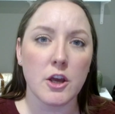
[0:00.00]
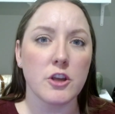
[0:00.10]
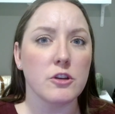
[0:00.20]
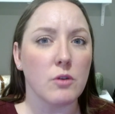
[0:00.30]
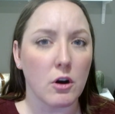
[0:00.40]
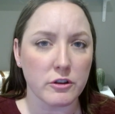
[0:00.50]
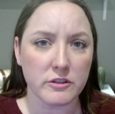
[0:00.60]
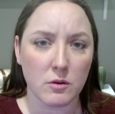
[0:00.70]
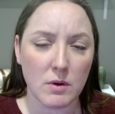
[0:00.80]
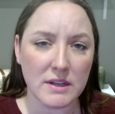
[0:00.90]
You
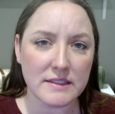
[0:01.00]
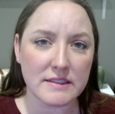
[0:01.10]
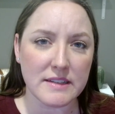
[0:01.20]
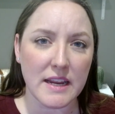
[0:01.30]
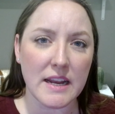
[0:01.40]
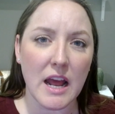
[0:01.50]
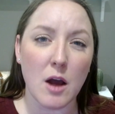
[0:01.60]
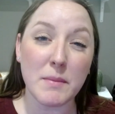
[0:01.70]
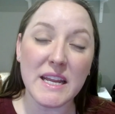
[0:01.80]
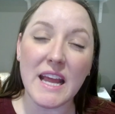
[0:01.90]
also want to state how
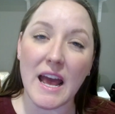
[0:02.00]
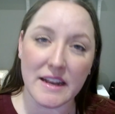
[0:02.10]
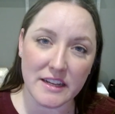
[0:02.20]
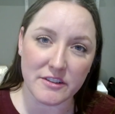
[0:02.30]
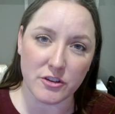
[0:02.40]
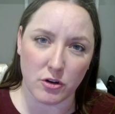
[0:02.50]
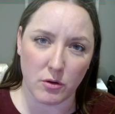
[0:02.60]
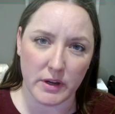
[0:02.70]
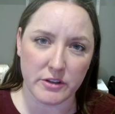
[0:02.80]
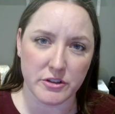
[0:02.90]
many edits you're
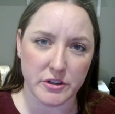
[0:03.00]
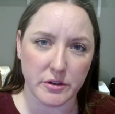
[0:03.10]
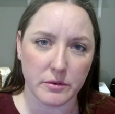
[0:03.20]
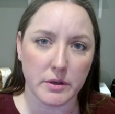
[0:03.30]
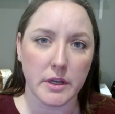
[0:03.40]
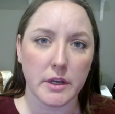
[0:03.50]
going to do.